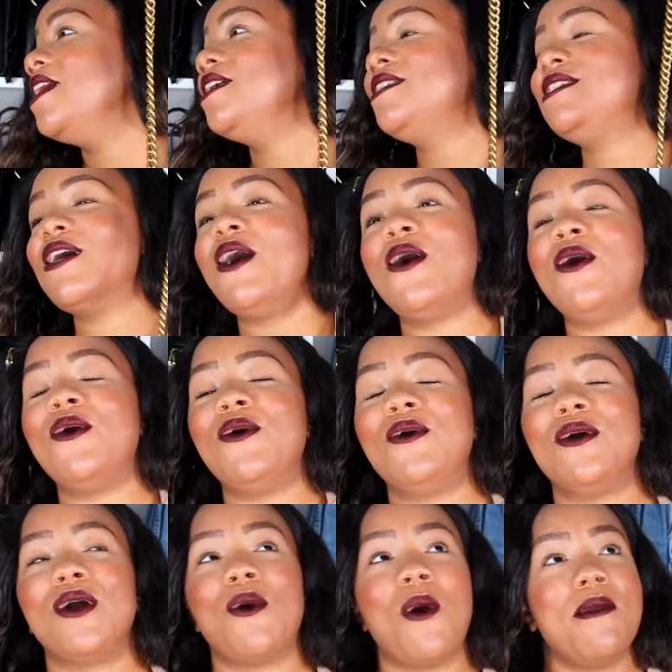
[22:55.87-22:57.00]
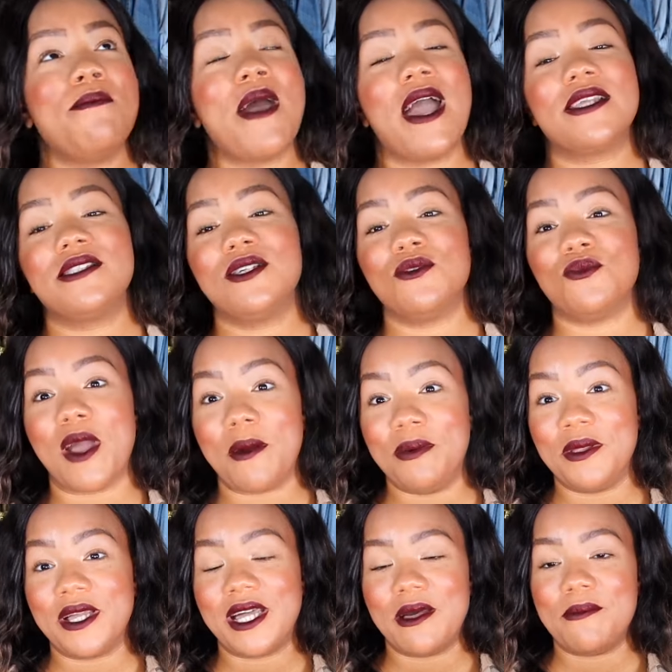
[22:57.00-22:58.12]
So going back to
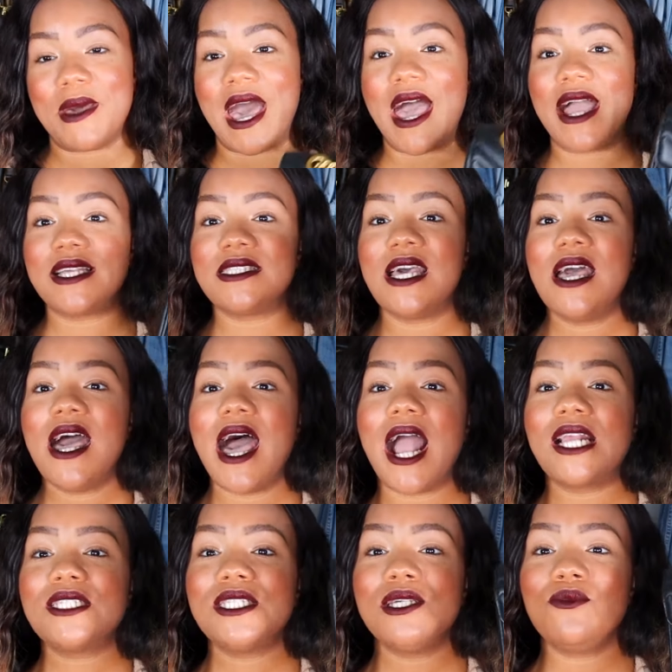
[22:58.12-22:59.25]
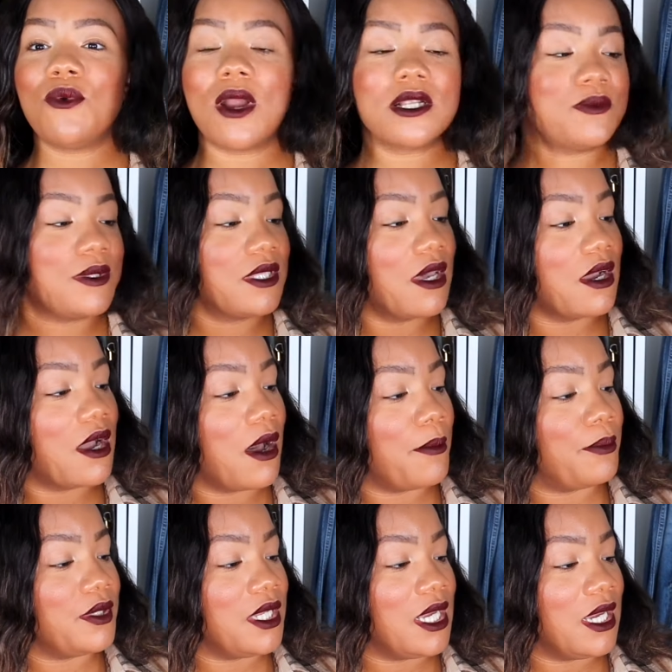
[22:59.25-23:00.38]
replica bags, I actually worked with a
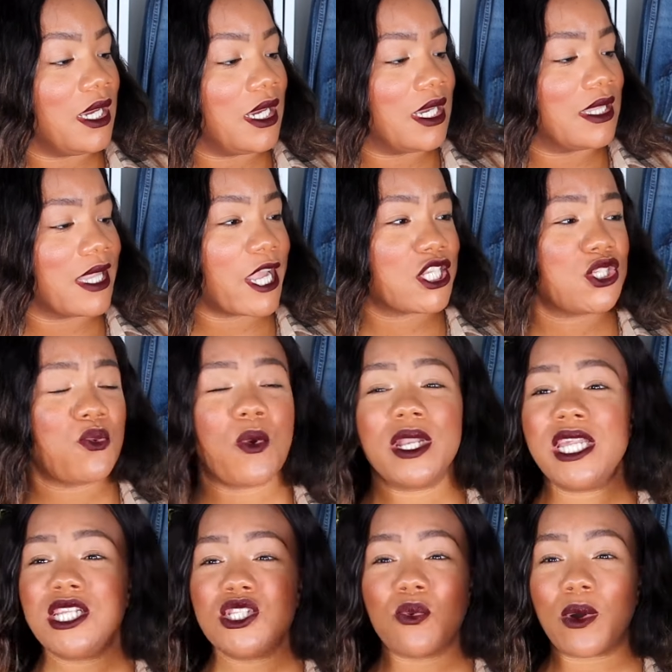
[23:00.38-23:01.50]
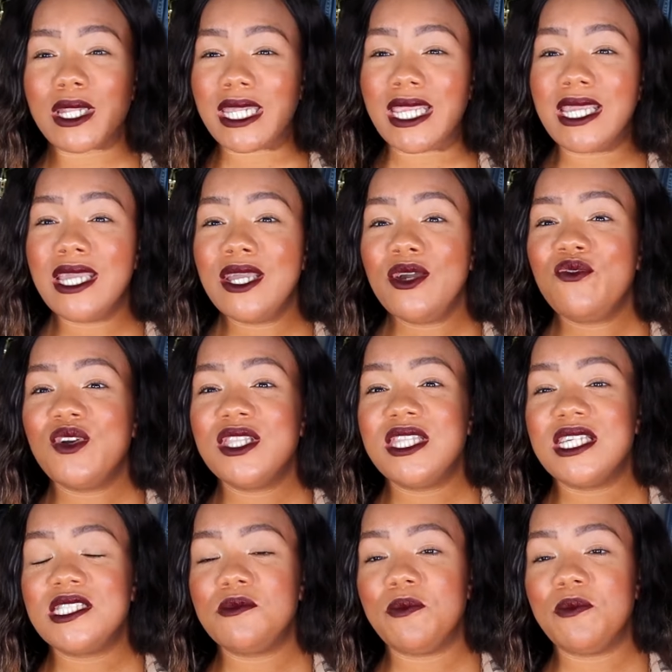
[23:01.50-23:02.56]
company in like 2020 for this